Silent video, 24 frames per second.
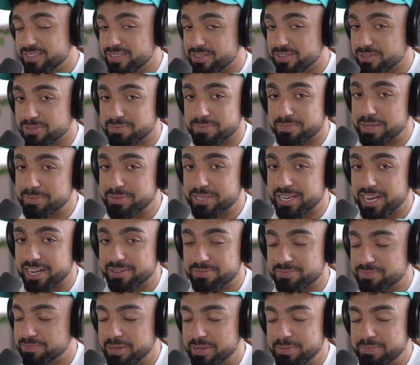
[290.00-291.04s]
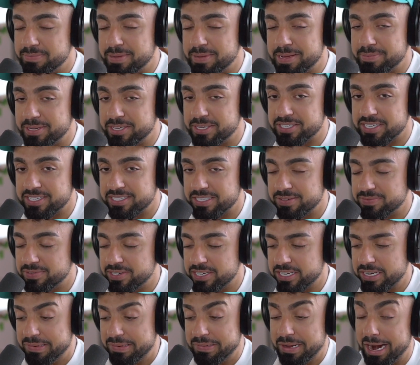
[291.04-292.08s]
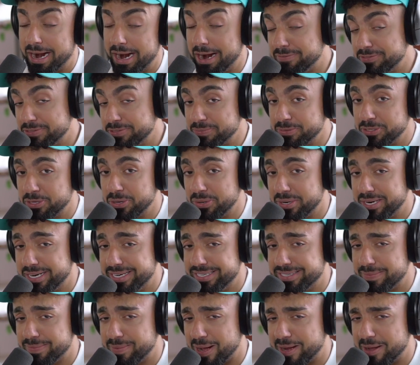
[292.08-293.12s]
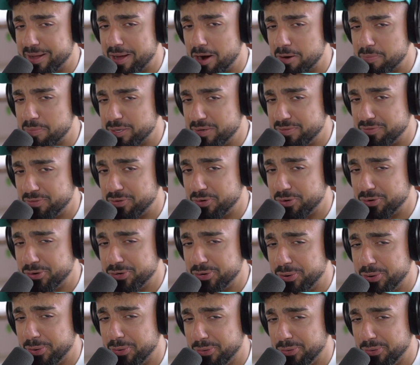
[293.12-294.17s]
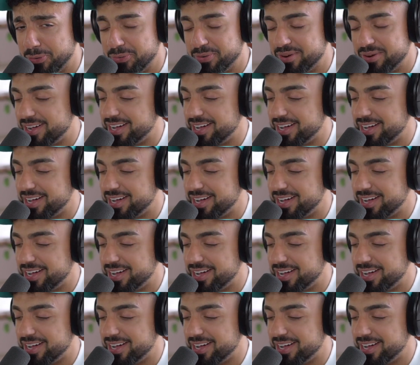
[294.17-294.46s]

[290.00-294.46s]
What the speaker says: Or maybe I say something like, I have some goodies on my carpet for you.